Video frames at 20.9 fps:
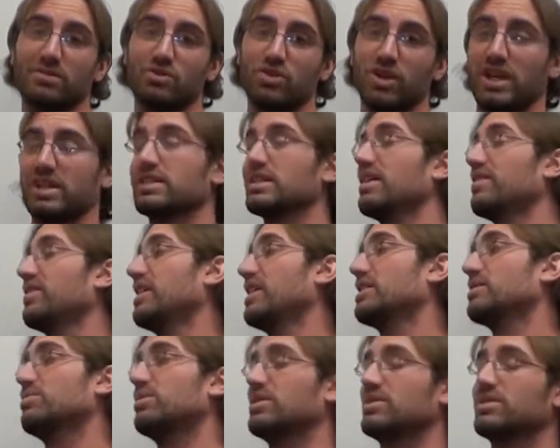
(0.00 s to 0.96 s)
subtract
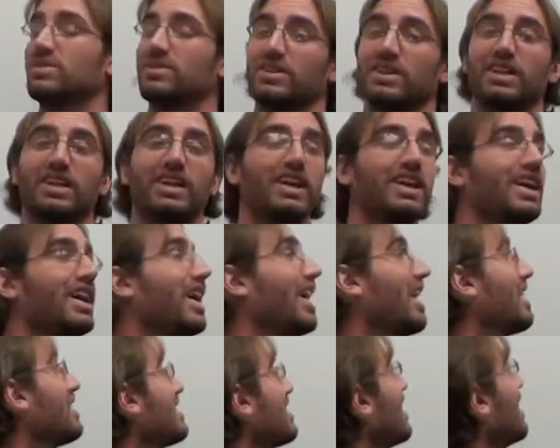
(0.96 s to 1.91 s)
7x plus 3.
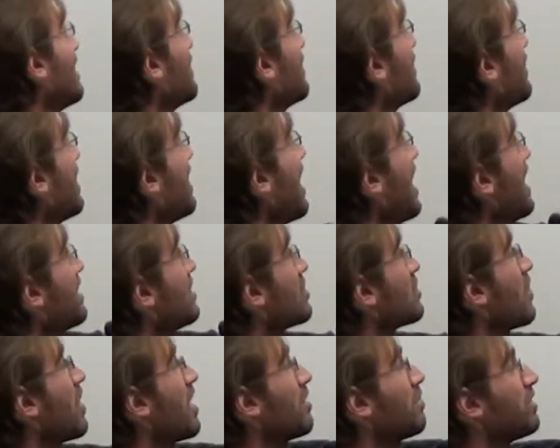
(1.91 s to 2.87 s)
Instead of n
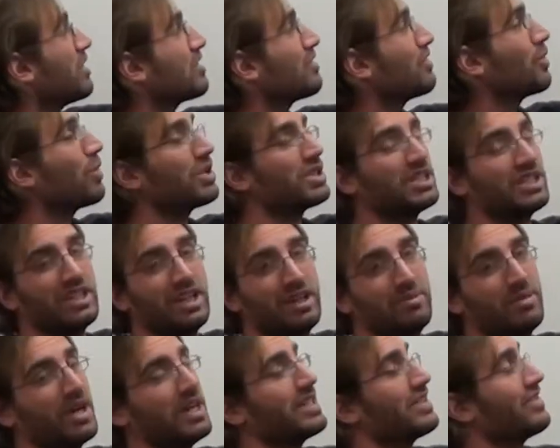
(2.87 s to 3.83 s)
squared plus
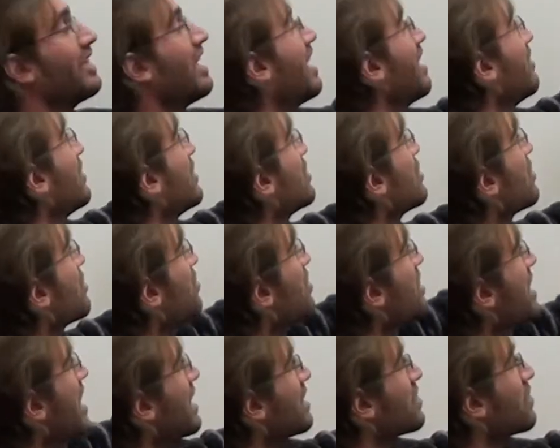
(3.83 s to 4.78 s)
14n minus 5, it's
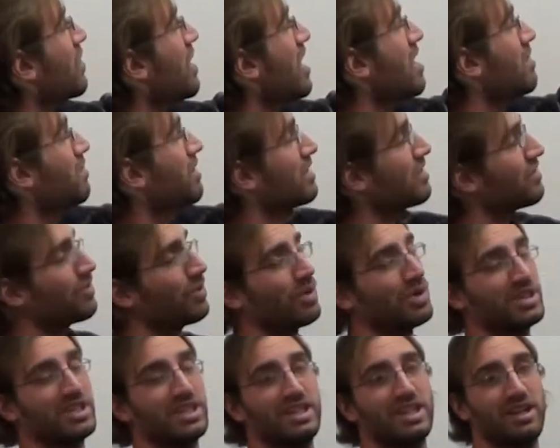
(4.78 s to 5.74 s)
3n squared plus
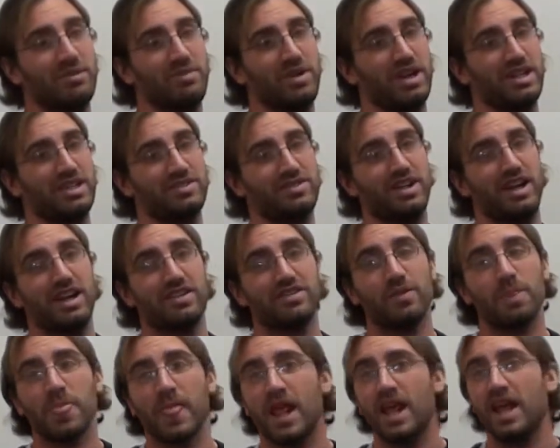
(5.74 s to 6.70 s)
14n minus 5.
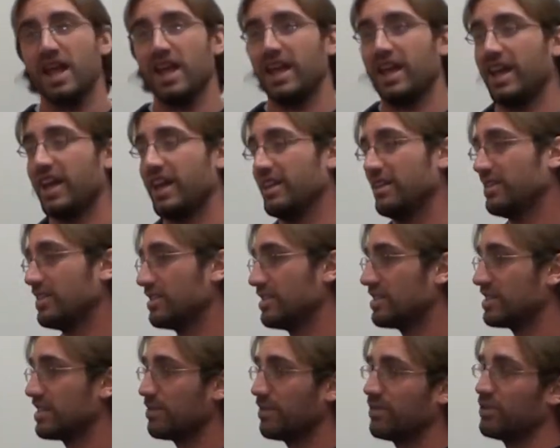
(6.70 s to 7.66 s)
And
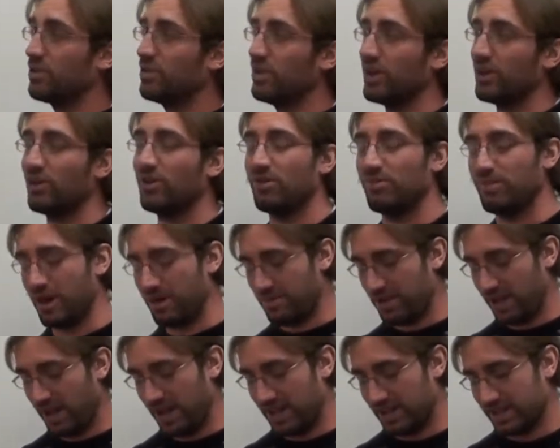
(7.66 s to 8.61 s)
some of you at home might
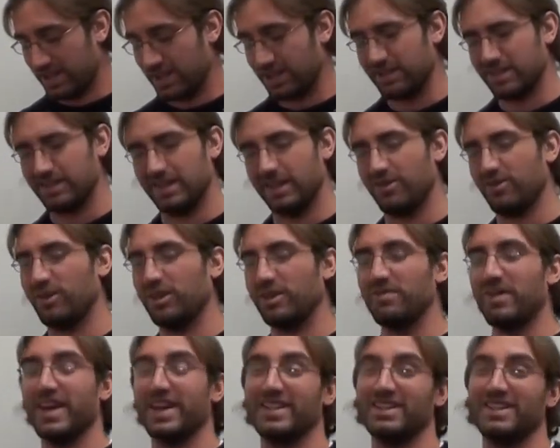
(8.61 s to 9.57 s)
be asking, does that really
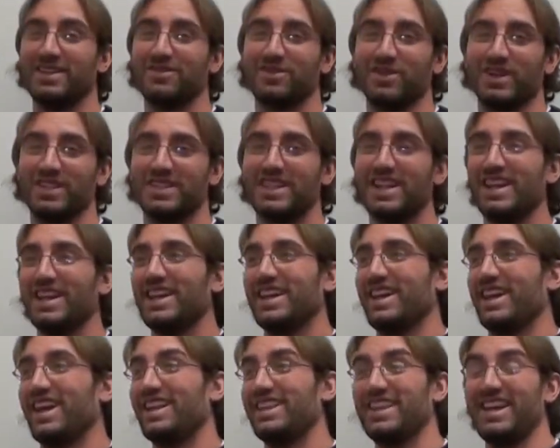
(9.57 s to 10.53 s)
make a difference?
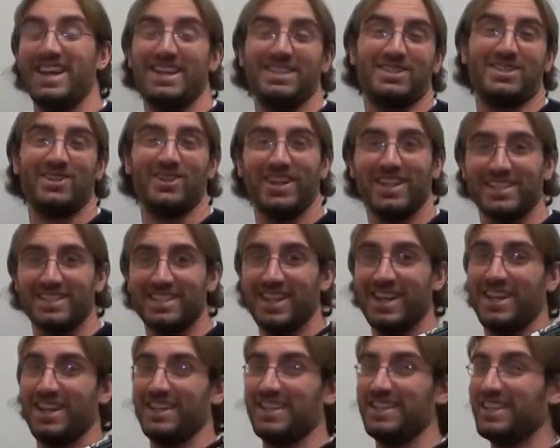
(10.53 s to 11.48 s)
And the answer
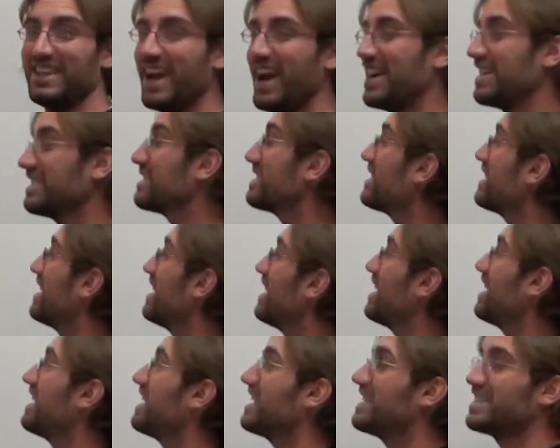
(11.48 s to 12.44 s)
is yes.
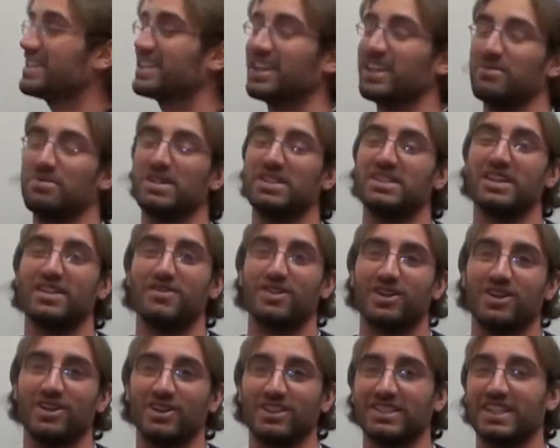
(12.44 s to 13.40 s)
Is it going to be
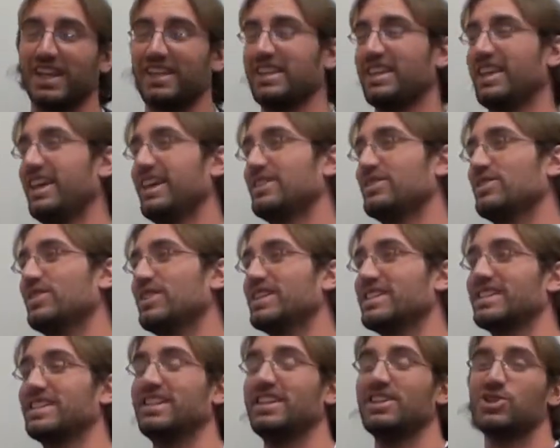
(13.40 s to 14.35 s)
difficult? And the answer
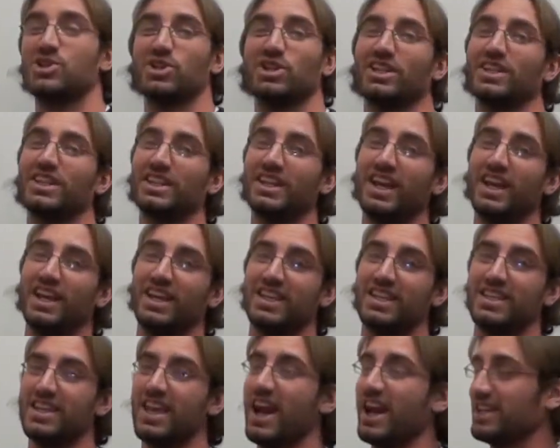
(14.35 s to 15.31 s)
is initially
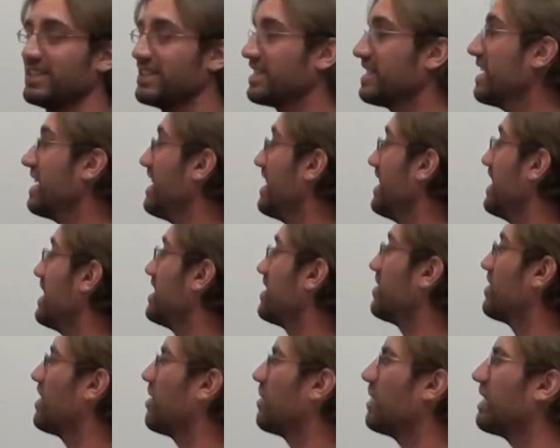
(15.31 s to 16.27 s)
yes. Is
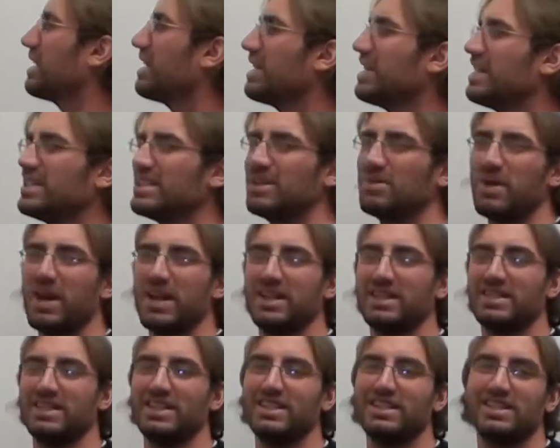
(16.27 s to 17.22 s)
there a really easy way to
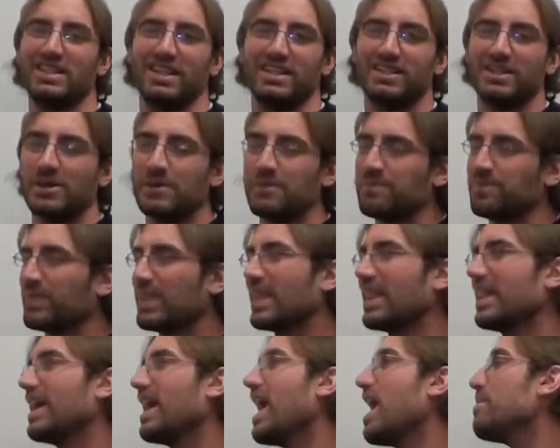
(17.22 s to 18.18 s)
teach this?
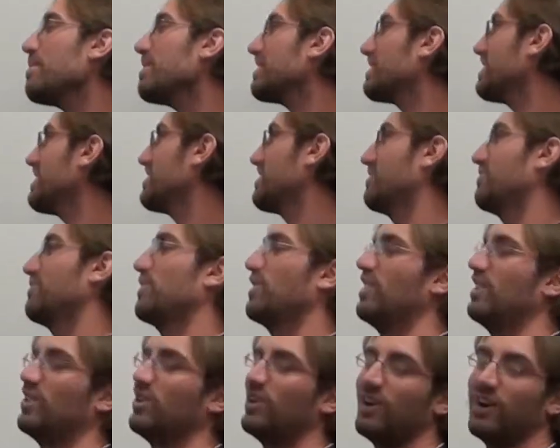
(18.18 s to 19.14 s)
I've been teaching for
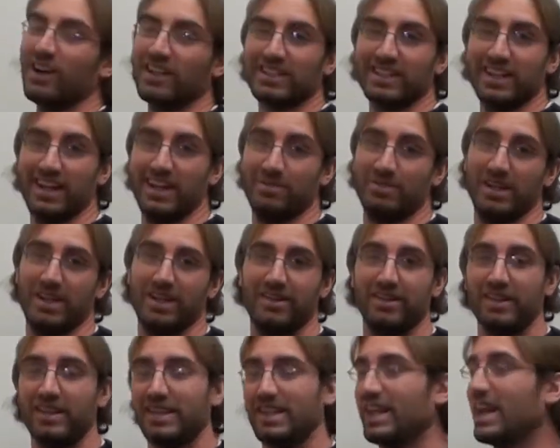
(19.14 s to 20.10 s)
a long time
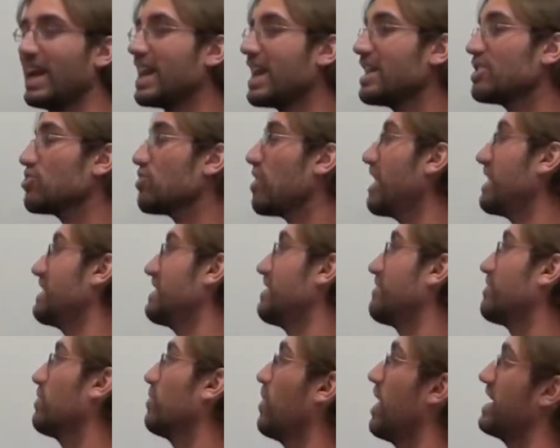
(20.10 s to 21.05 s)
now, and I try
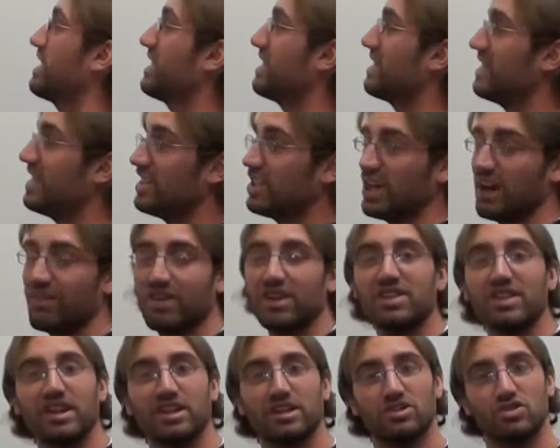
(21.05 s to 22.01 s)
different ways to teach
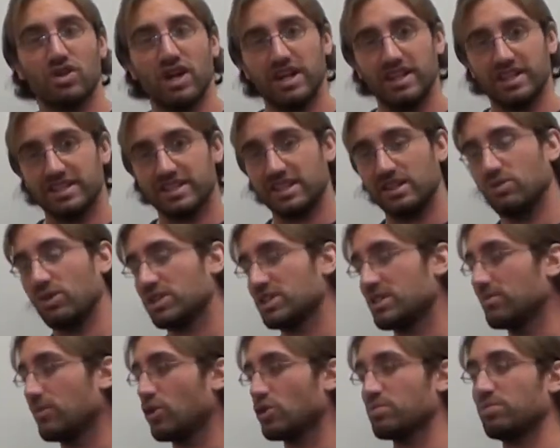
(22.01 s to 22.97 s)
everything to try to see what's
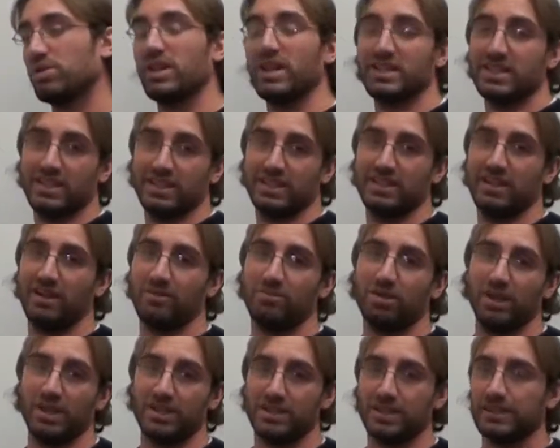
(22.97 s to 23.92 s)
the most pleasant and
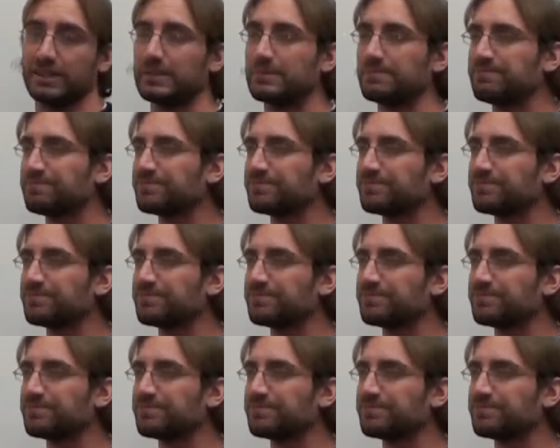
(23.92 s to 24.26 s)
unpleasant.